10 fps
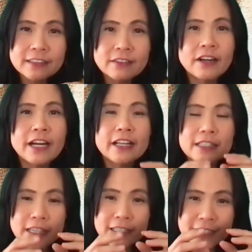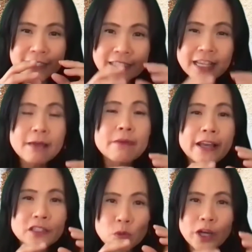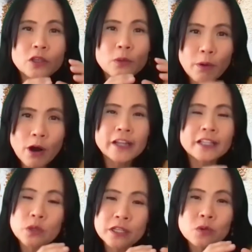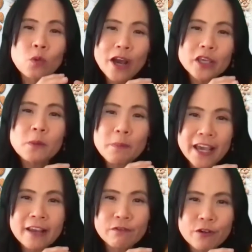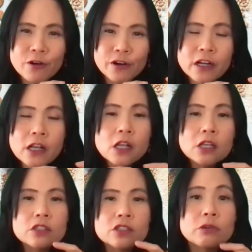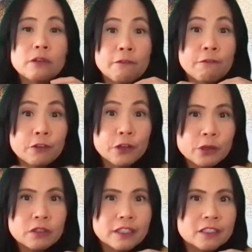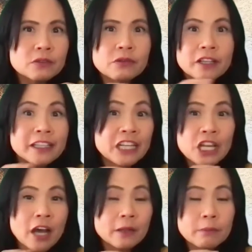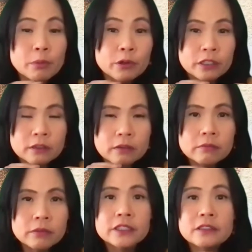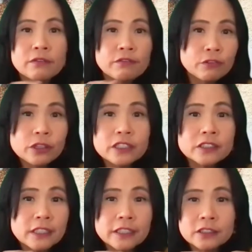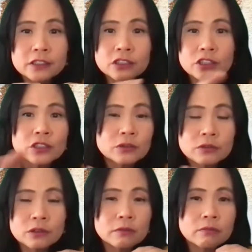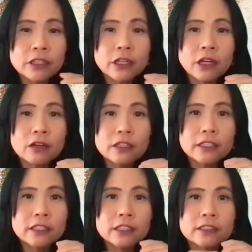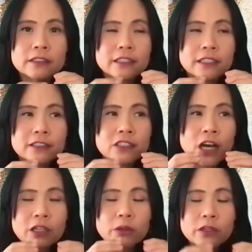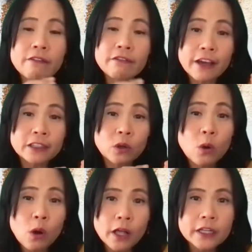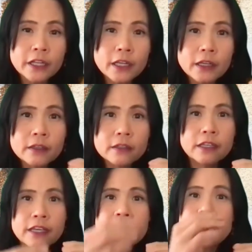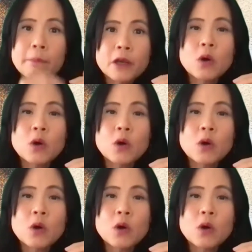right? It's the same as what you bought, is what you paid for. So the fruit is really not important, because the fruit is just, it's not going to affect the quality, the incoming